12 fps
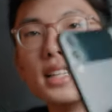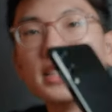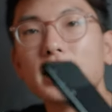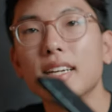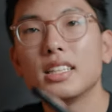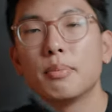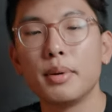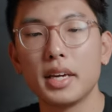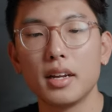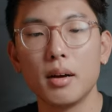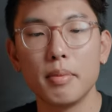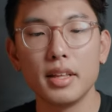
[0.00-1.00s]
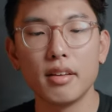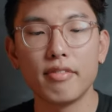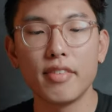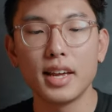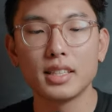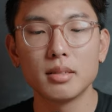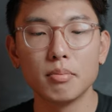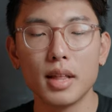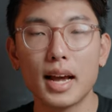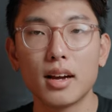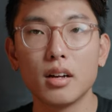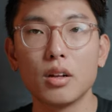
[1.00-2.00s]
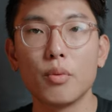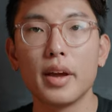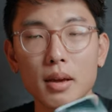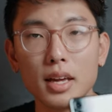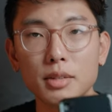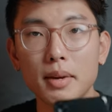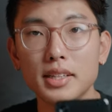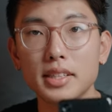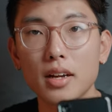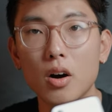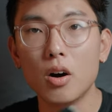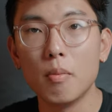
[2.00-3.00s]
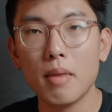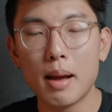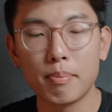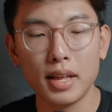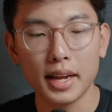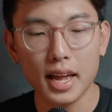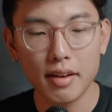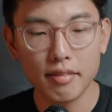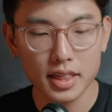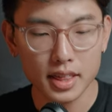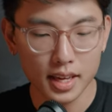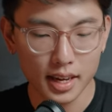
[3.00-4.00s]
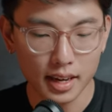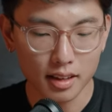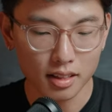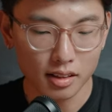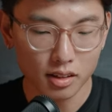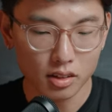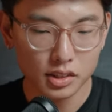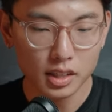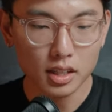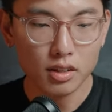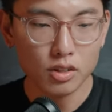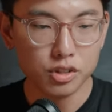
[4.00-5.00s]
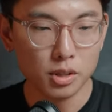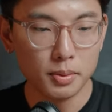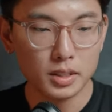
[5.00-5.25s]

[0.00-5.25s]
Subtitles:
decided to pick it up in the Phantom Black colorway. It's basically all matte black everything. It looks super